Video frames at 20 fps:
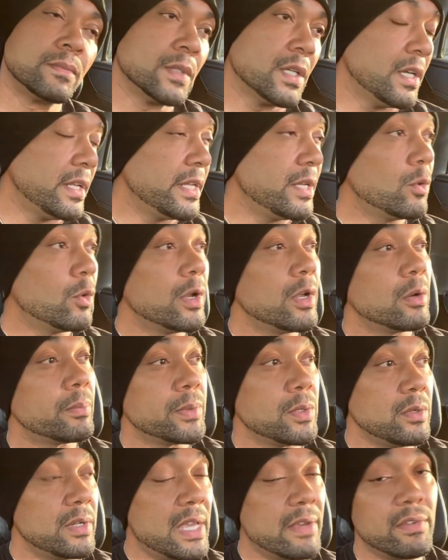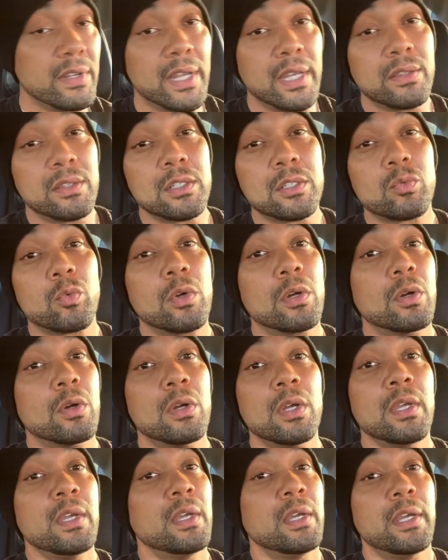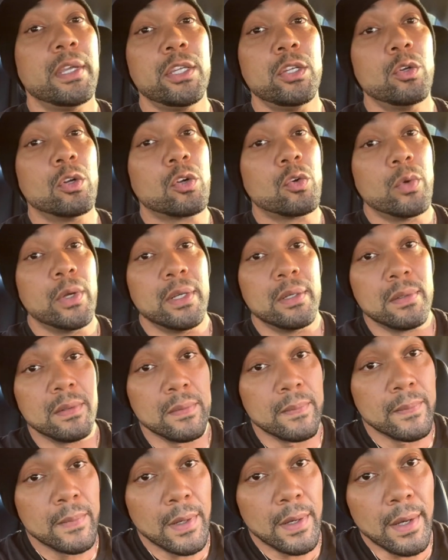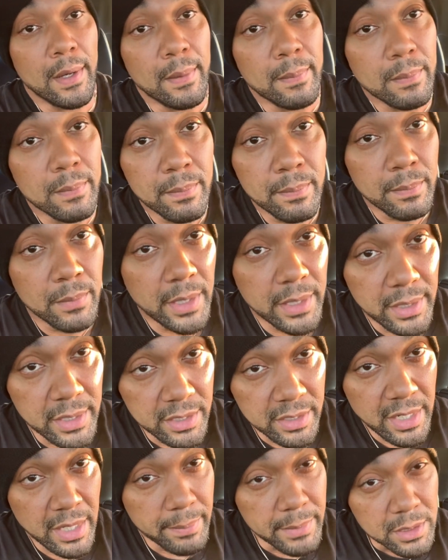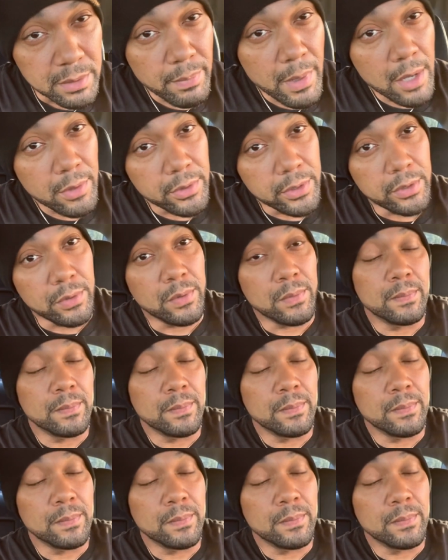And he will help you navigate this world and you will quit um, letting these demons bother you.